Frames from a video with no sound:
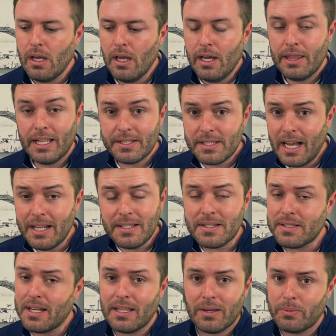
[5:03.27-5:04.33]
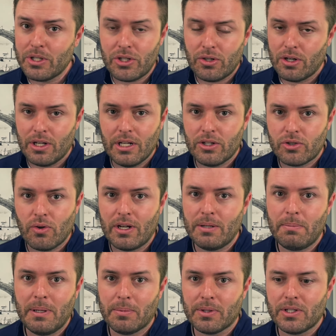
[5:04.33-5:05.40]
And that's not to say that we shouldn't
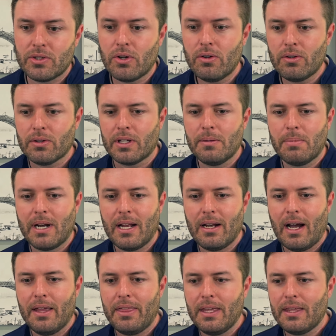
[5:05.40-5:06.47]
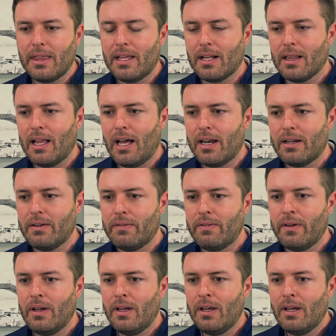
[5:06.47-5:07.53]
train people internally, but I think that a lot
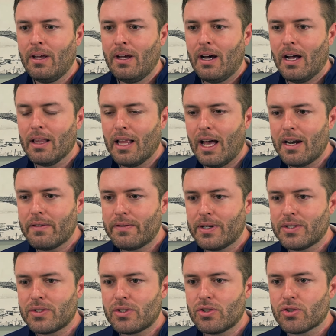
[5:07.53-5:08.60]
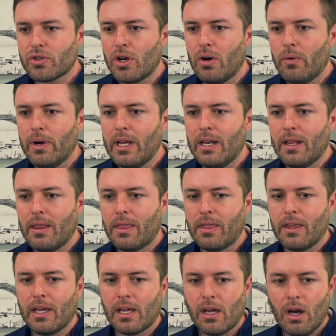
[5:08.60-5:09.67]
of us just go in and
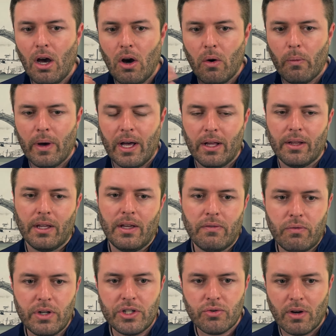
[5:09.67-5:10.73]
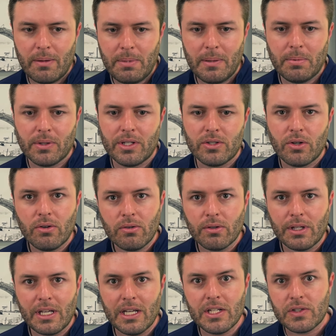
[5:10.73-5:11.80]
think, oh, well, if we train people
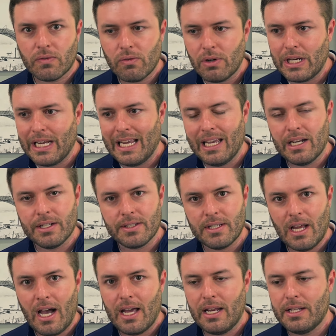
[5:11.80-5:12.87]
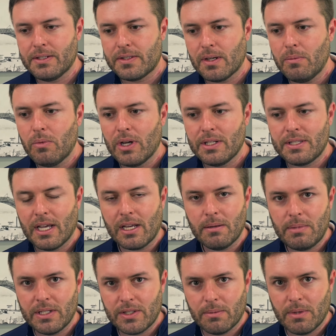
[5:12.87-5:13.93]
internally, it's free. And it's not. In some ways, that can
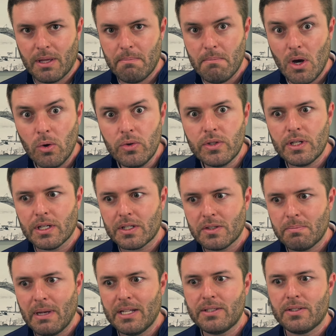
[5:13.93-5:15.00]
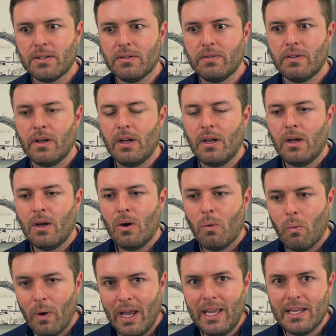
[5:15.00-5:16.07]
be some of the most expensive
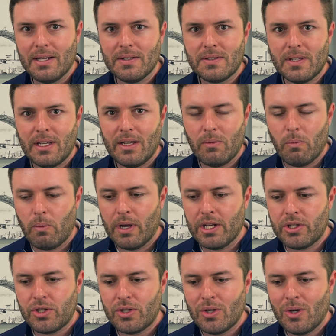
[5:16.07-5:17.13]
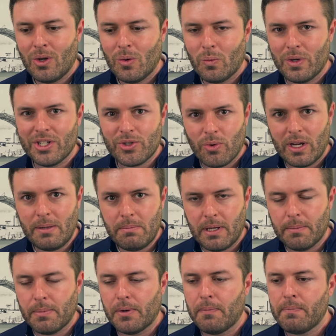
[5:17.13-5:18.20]
ways in which we train
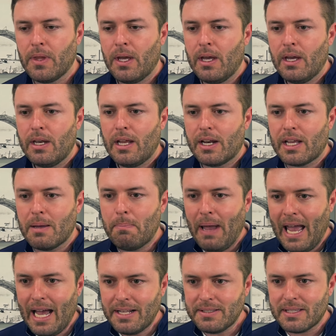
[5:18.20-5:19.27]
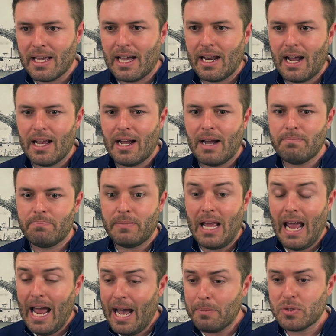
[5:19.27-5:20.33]
people. Now, to get past that, I
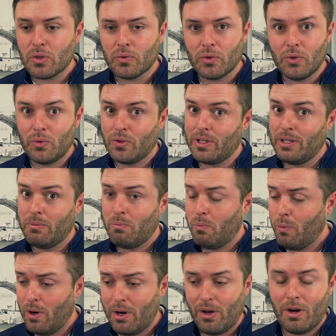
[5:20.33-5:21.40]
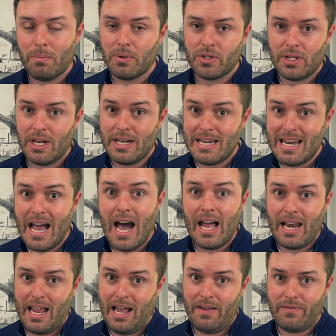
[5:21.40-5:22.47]
absolutely 100%
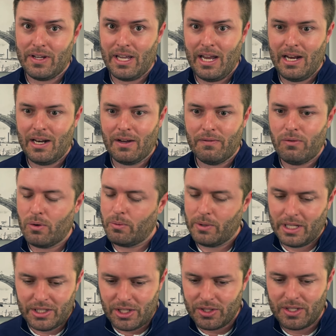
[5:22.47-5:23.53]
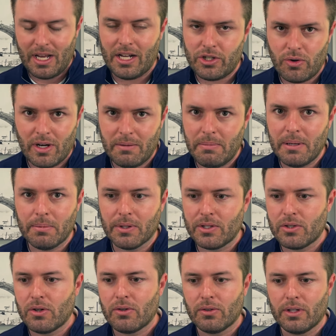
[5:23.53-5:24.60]
not advocating for, well, let's just not train people
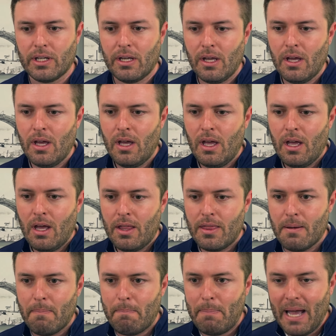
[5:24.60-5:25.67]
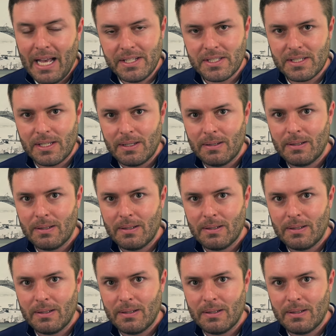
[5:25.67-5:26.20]
internally. The best